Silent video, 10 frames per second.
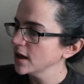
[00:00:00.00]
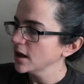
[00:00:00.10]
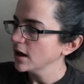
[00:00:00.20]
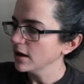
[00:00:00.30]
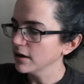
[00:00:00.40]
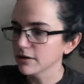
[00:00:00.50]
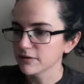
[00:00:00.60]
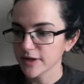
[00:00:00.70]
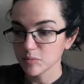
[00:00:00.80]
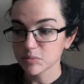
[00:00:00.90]
of
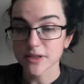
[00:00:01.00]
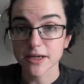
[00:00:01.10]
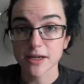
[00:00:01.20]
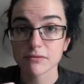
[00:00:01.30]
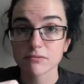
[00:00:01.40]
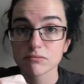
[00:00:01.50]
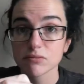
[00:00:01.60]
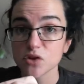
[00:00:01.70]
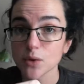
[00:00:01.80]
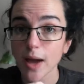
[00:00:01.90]
a plant?
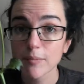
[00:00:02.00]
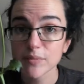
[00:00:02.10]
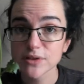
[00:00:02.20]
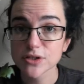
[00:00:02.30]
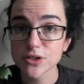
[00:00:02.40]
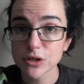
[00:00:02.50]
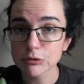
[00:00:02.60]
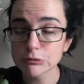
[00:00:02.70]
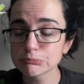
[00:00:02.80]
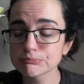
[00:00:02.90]
Do you happen to know?